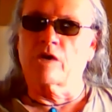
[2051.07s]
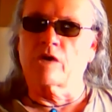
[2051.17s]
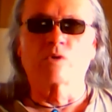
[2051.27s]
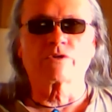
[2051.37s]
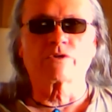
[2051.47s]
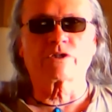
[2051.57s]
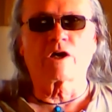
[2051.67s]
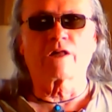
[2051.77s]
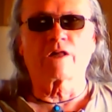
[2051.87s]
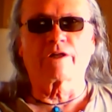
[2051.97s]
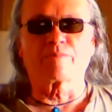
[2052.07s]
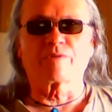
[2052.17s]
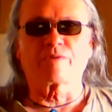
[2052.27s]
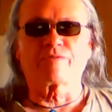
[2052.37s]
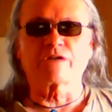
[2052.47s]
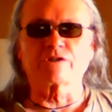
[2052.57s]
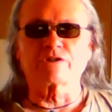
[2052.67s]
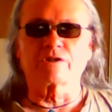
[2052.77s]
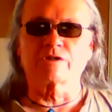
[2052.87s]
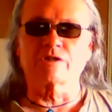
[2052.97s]
won't call it a
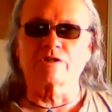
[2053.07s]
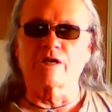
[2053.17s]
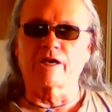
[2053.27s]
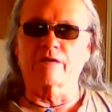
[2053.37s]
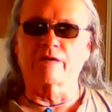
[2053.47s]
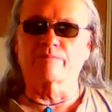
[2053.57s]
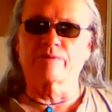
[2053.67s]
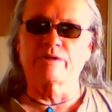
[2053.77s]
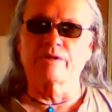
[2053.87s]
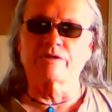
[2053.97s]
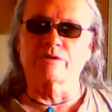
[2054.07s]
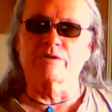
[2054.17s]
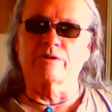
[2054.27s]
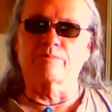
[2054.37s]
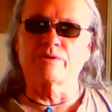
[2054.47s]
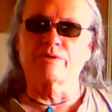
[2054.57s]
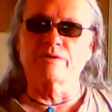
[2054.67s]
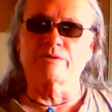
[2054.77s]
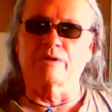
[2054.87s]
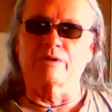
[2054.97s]
profession. It's not like priests and the
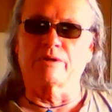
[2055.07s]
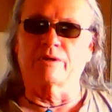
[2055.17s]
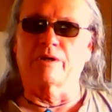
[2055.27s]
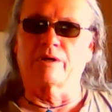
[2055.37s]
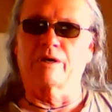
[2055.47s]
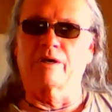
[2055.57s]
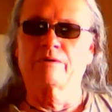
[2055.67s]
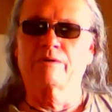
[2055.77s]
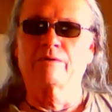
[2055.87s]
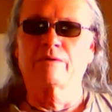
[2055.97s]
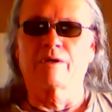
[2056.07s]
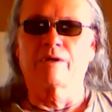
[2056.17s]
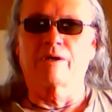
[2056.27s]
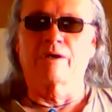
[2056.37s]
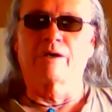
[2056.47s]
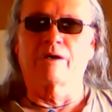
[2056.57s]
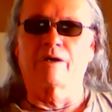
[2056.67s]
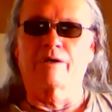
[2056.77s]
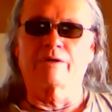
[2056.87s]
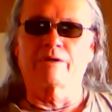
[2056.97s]
priesthood or,
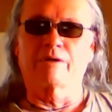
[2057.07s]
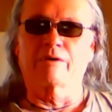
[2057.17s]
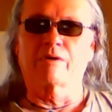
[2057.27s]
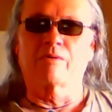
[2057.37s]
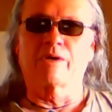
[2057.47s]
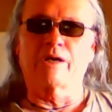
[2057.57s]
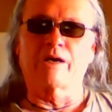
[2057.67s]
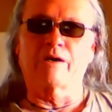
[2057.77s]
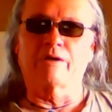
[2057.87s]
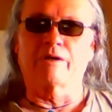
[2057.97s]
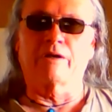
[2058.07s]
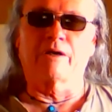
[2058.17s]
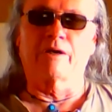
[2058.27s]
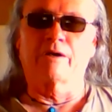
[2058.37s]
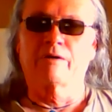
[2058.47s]
you know, going down and,